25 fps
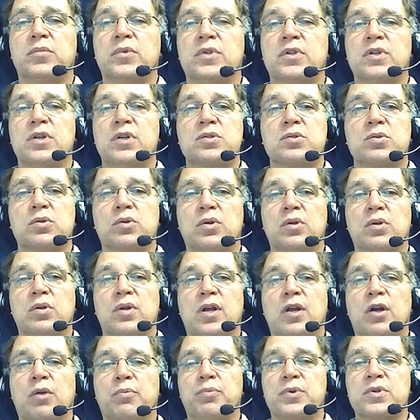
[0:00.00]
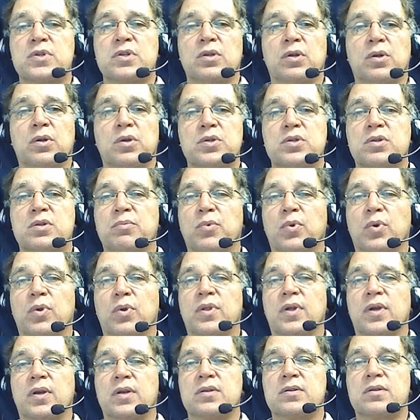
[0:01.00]
But this will help us learn some more
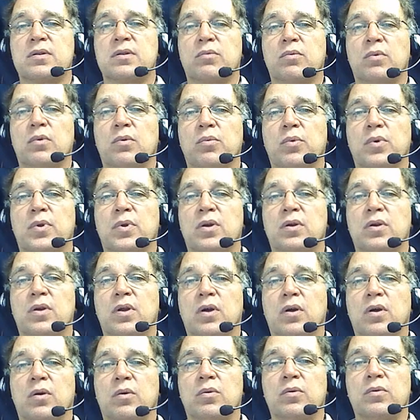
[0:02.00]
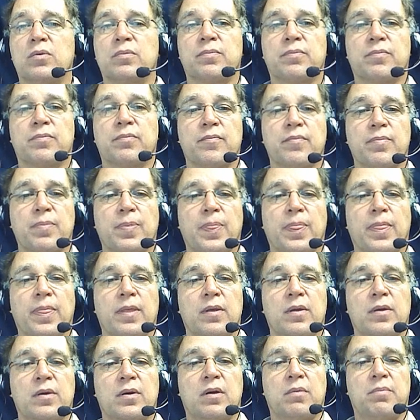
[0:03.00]
things that we'll want to know
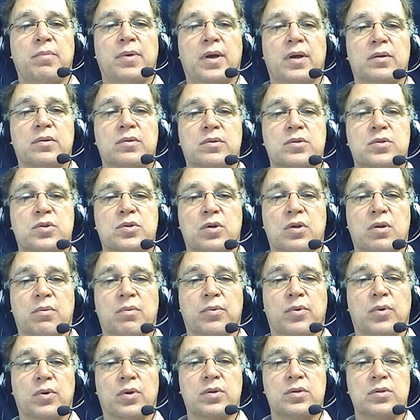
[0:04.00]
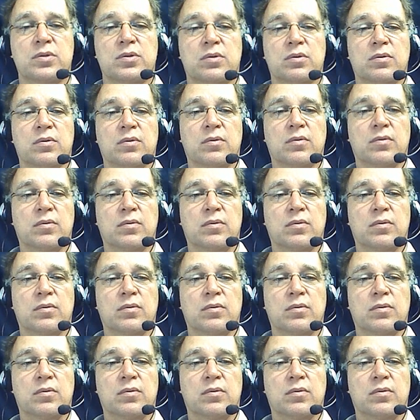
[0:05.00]
about circuit boards.